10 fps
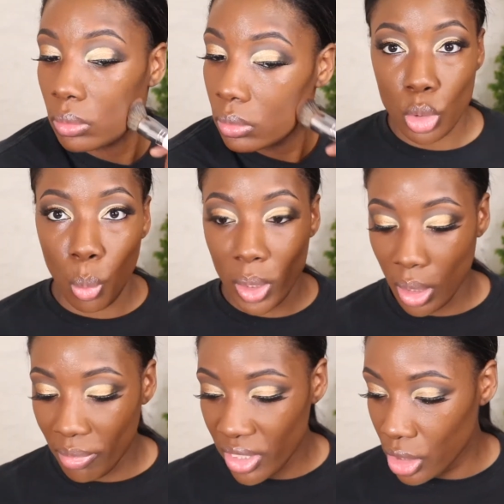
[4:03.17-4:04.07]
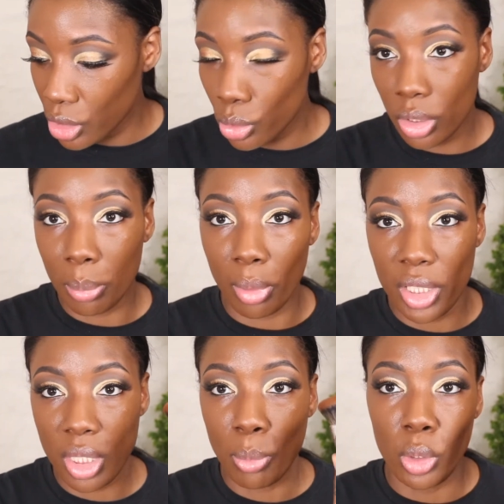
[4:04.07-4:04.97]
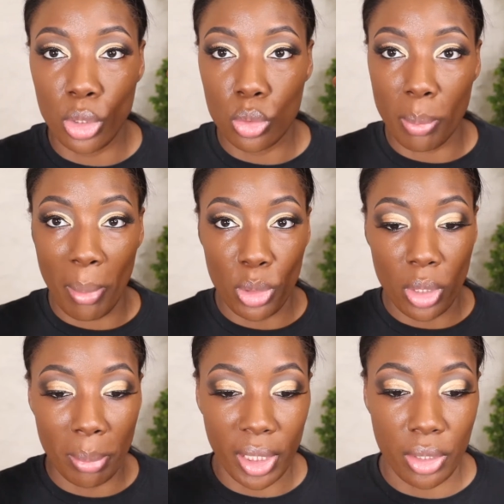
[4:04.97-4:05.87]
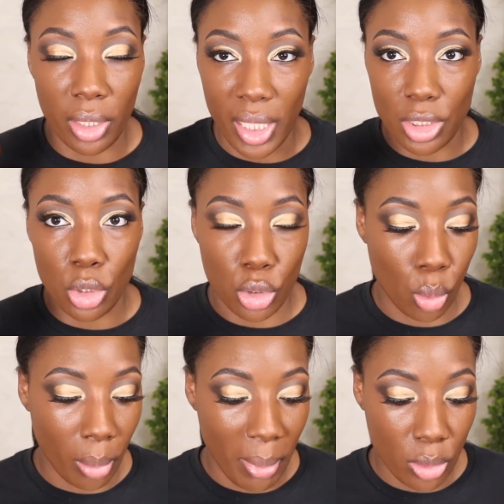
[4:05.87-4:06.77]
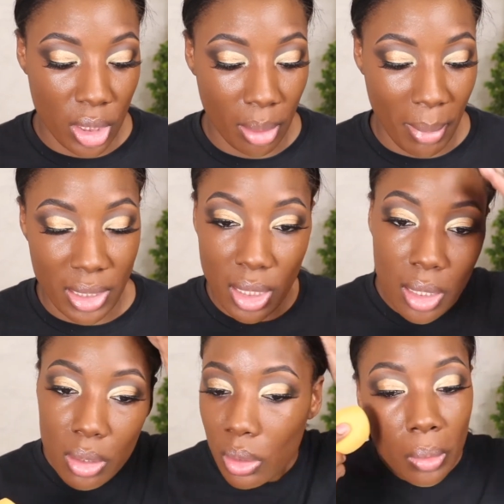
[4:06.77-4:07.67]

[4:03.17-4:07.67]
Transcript: So once I'm finished using the brush, I'm going to use my beauty blender, and that's just going to melt it in my skin.